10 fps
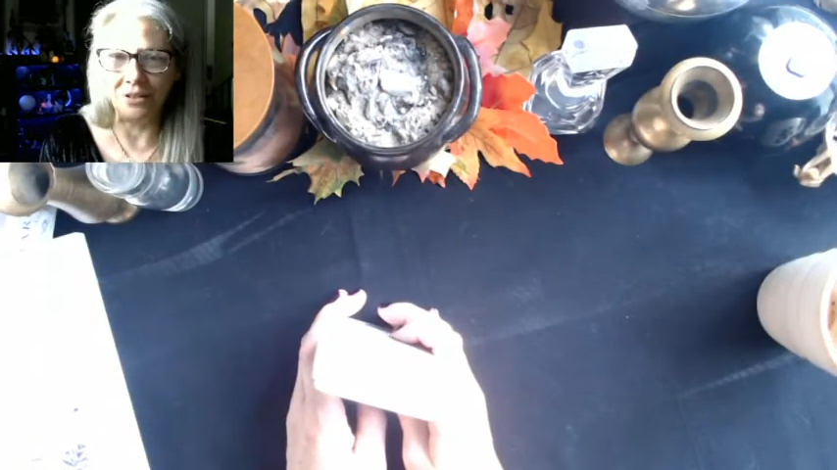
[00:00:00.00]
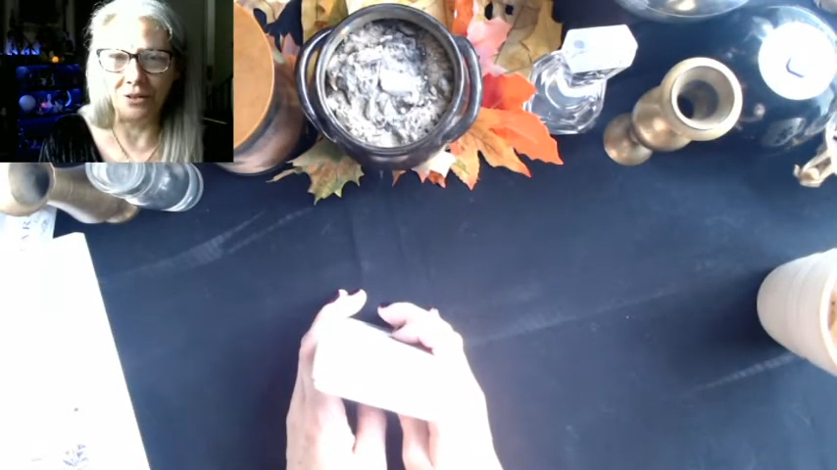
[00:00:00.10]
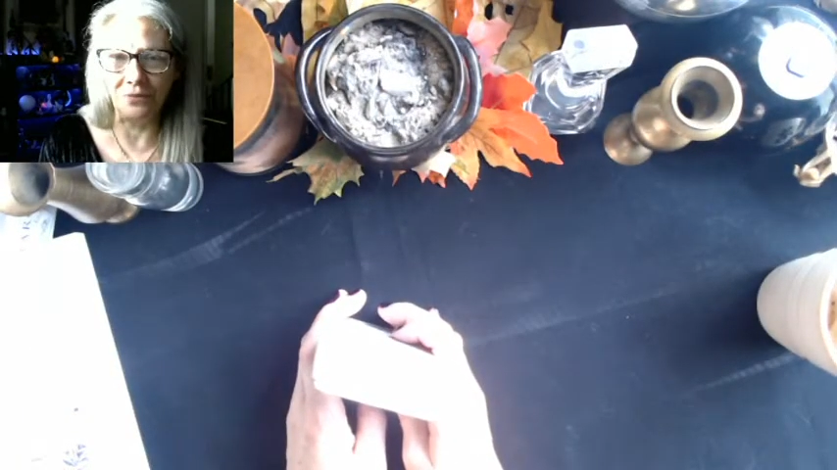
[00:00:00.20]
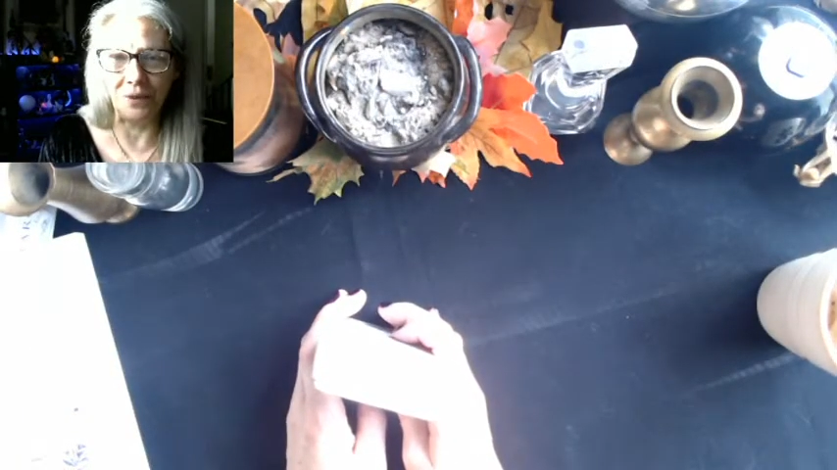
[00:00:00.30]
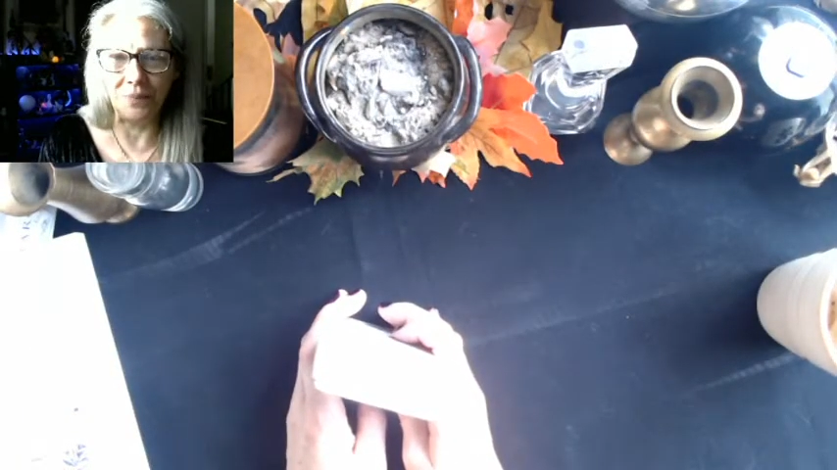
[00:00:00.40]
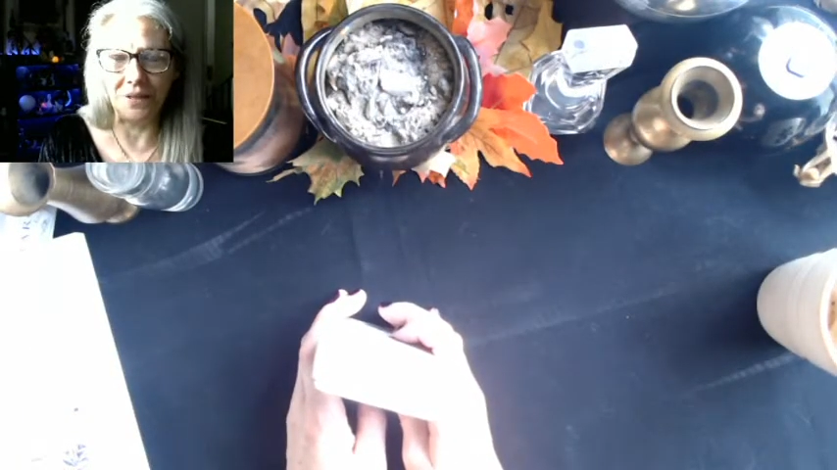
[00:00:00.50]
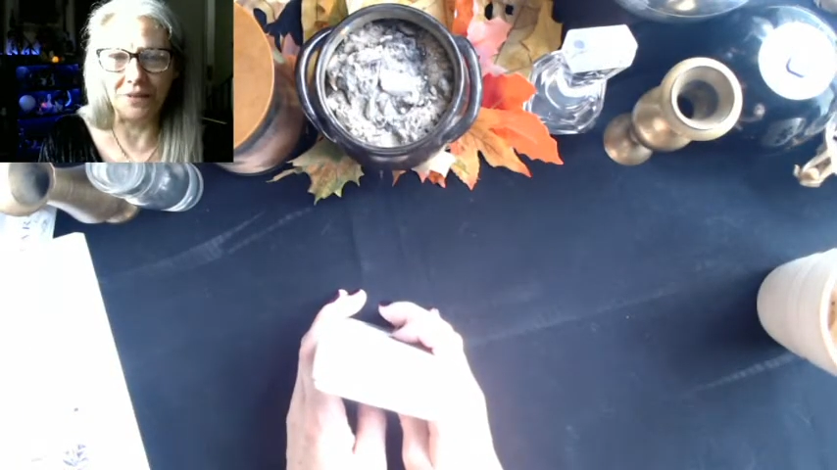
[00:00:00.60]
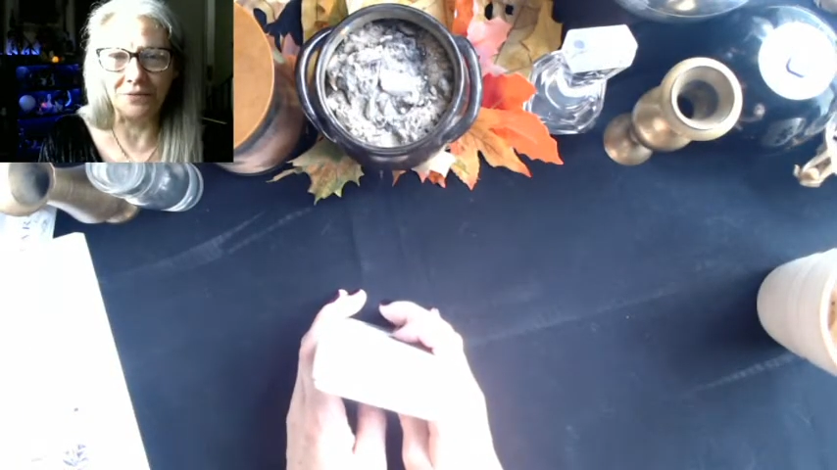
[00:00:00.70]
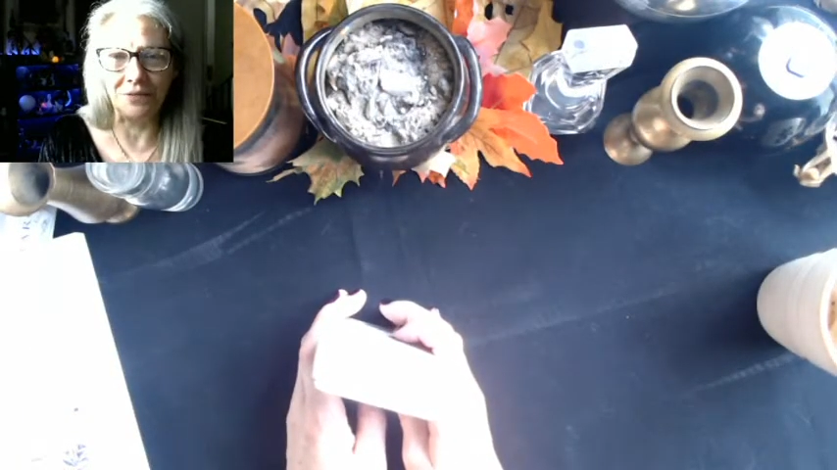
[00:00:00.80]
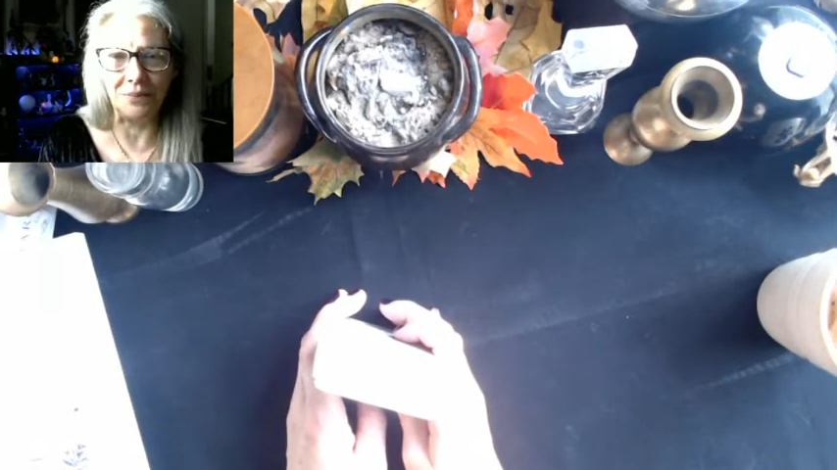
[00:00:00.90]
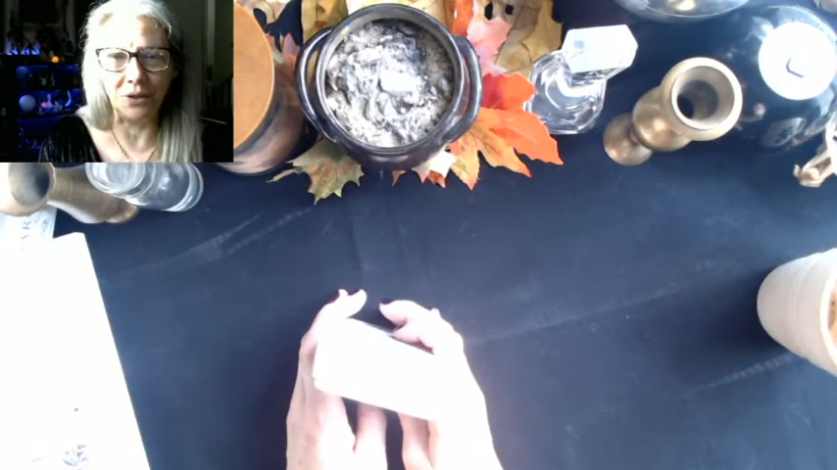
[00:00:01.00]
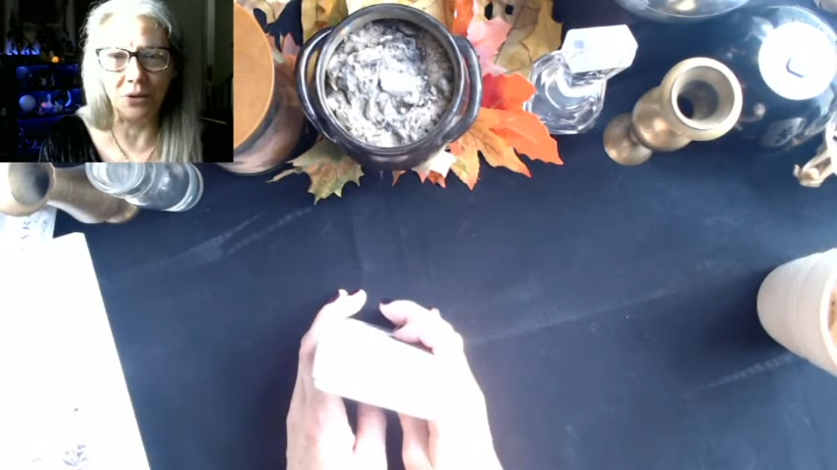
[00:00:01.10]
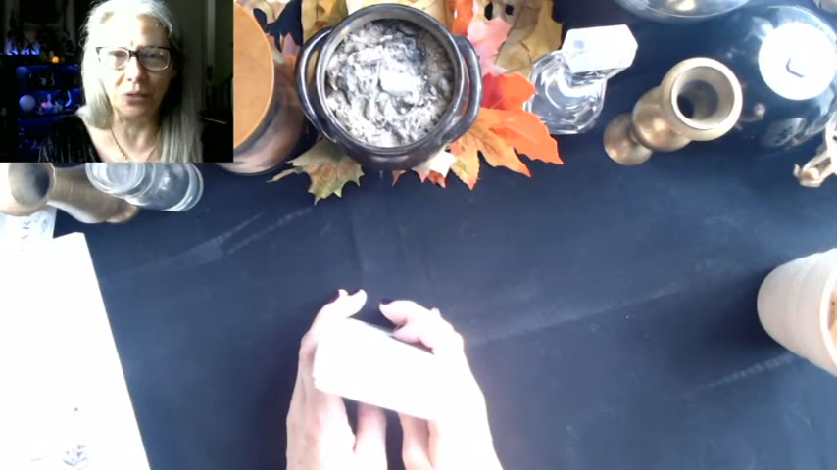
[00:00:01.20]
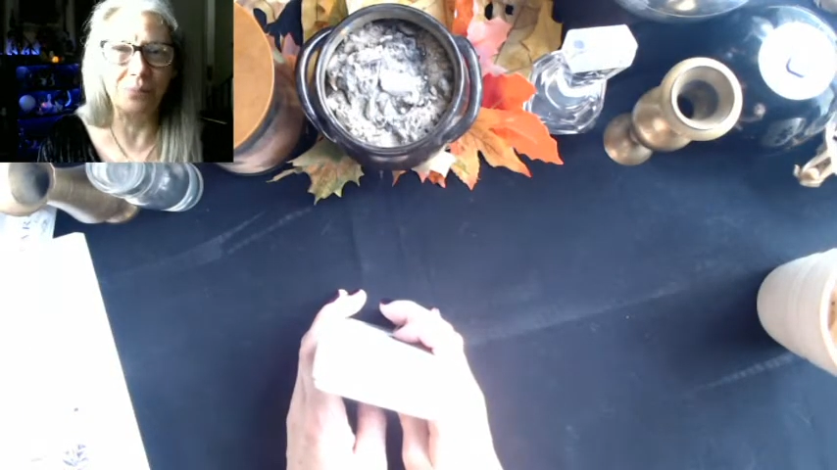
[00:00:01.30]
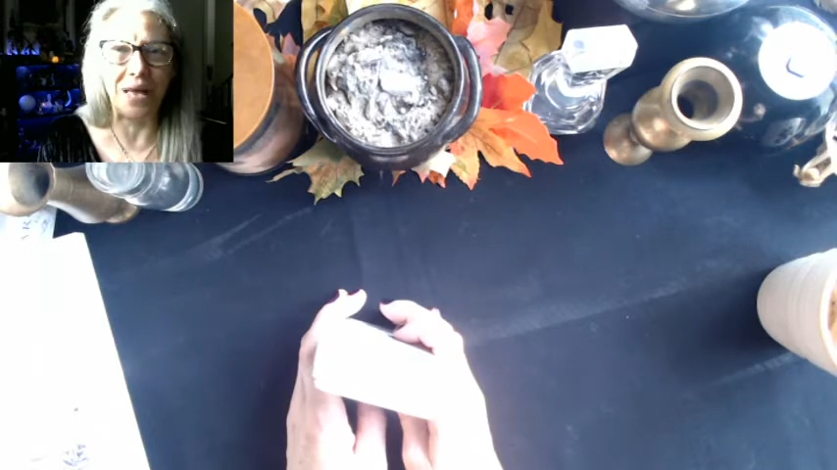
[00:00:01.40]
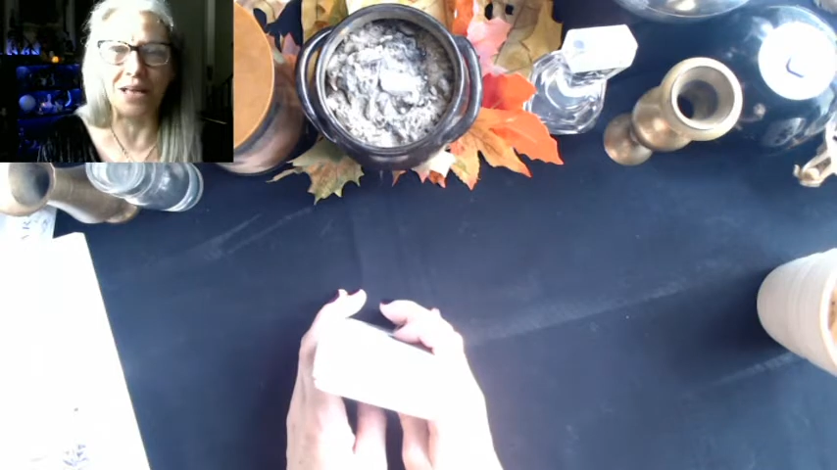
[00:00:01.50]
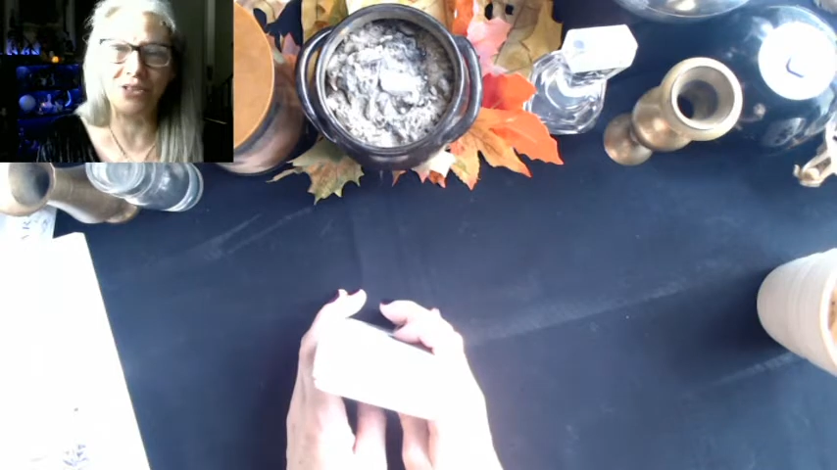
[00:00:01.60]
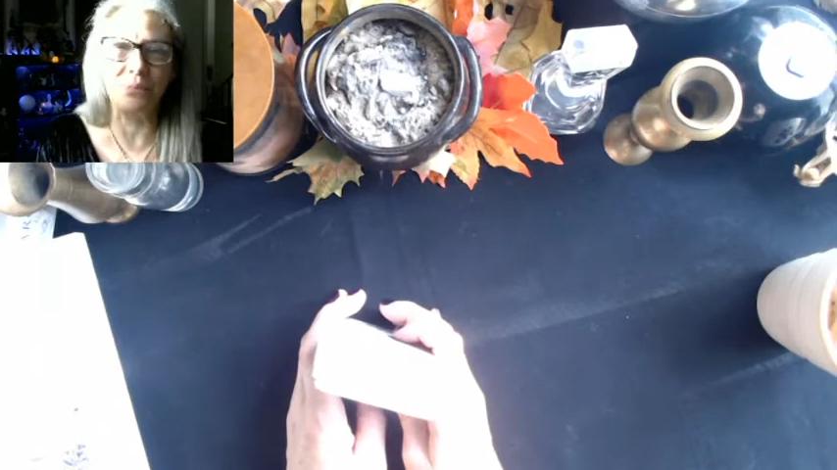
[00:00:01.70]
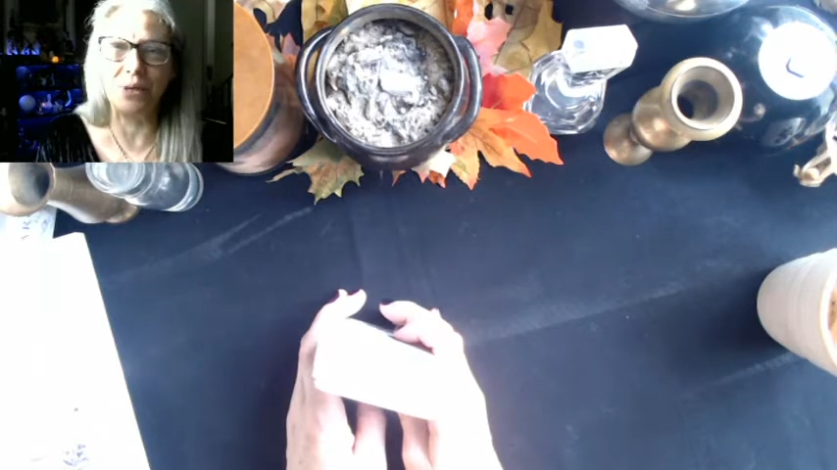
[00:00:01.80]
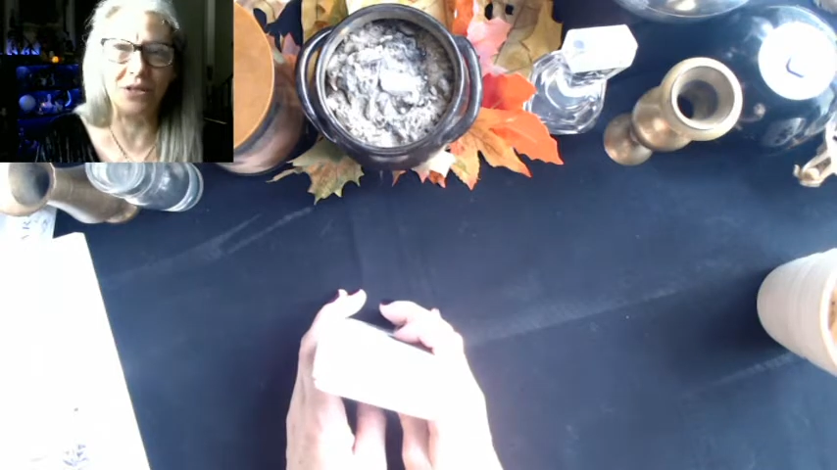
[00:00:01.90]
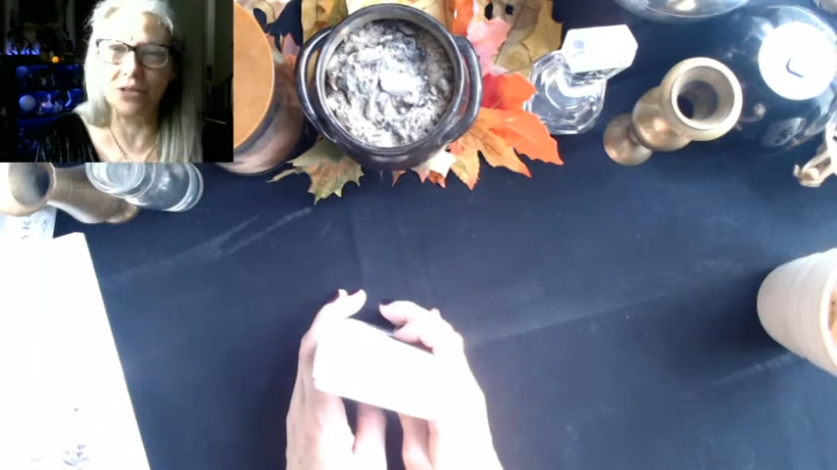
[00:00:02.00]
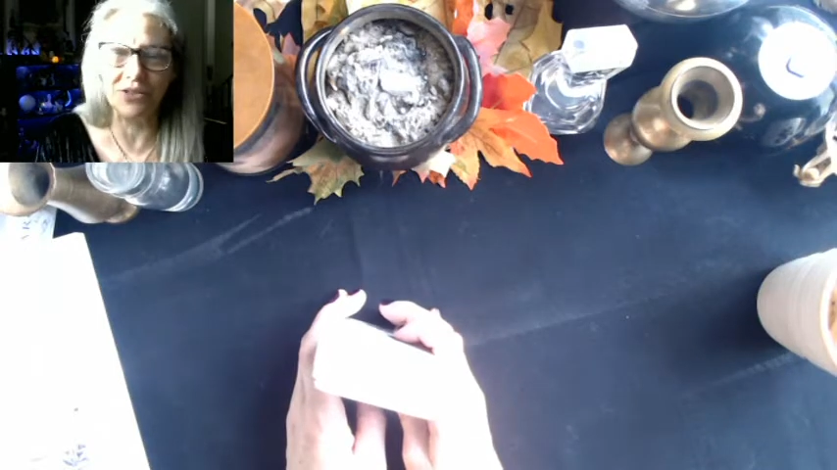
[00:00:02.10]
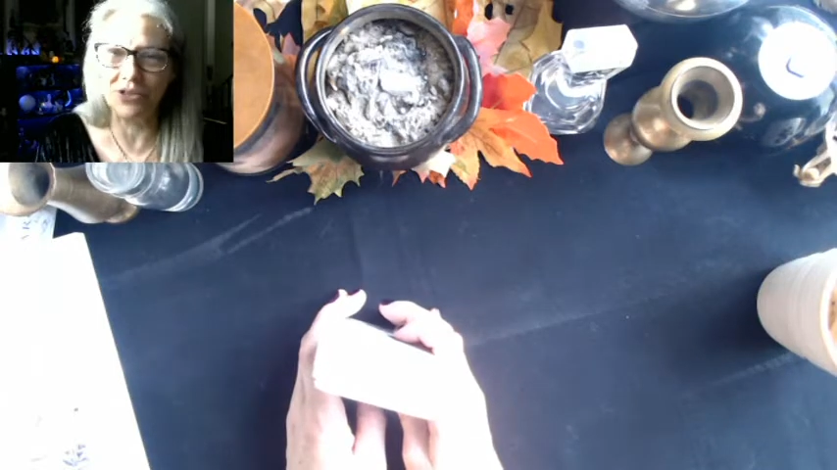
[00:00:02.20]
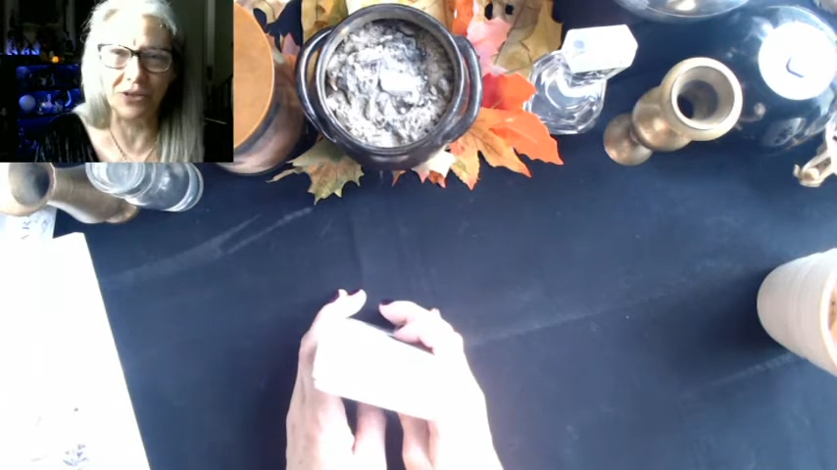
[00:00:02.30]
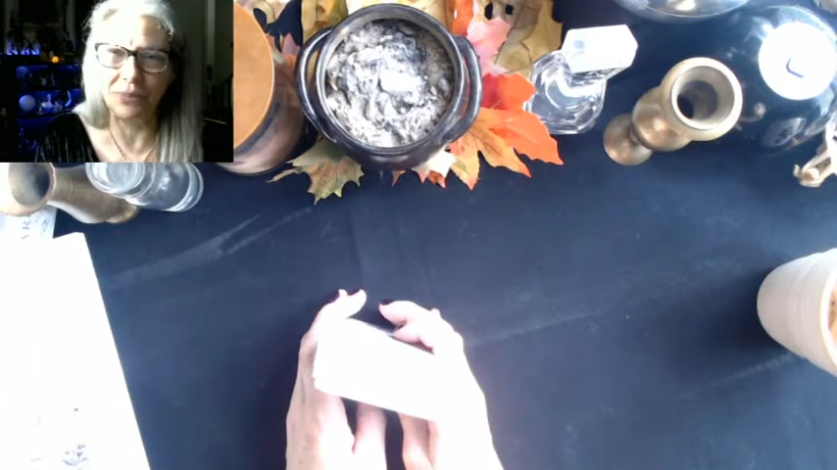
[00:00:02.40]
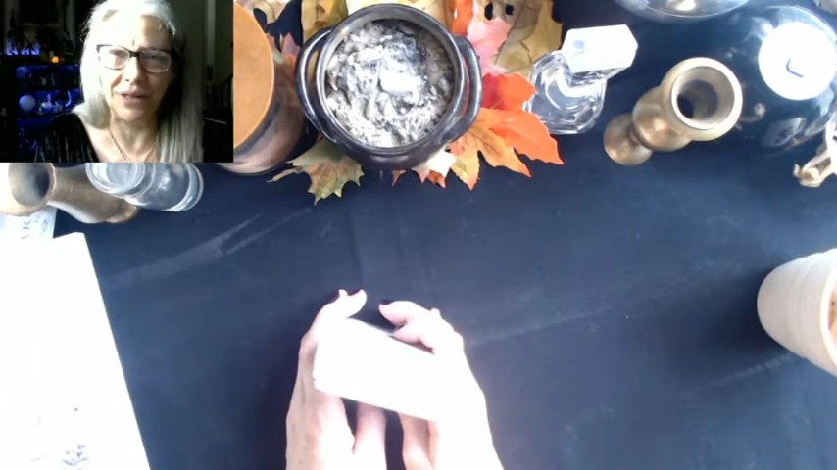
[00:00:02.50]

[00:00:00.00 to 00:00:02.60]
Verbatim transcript: you know from the from the whole batch of butternut soup